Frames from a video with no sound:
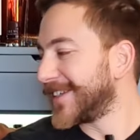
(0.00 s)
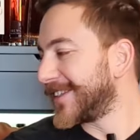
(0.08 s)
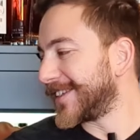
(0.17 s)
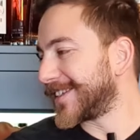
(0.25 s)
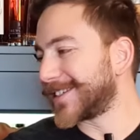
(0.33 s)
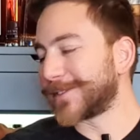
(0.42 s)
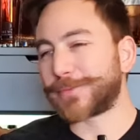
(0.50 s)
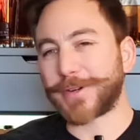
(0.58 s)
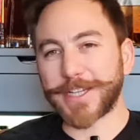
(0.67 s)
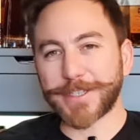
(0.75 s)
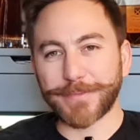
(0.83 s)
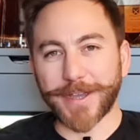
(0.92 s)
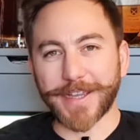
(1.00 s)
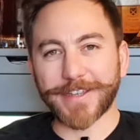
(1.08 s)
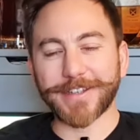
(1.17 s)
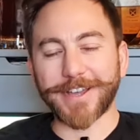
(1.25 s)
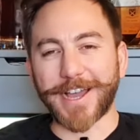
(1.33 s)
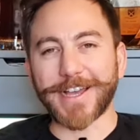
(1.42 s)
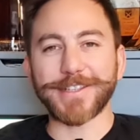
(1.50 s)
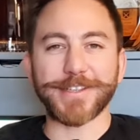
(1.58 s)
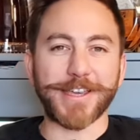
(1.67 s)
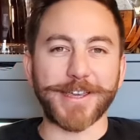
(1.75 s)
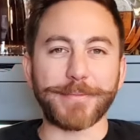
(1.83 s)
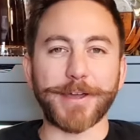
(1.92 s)
This is the press pack as
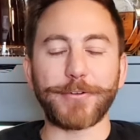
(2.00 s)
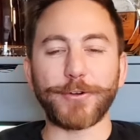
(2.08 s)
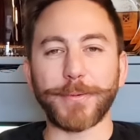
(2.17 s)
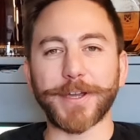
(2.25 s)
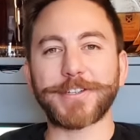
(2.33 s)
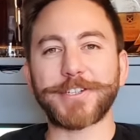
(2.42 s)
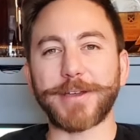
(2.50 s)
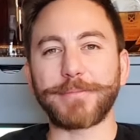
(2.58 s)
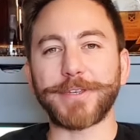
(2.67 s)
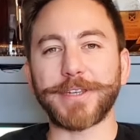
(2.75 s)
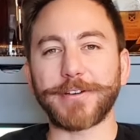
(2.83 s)
a Benromach Champion.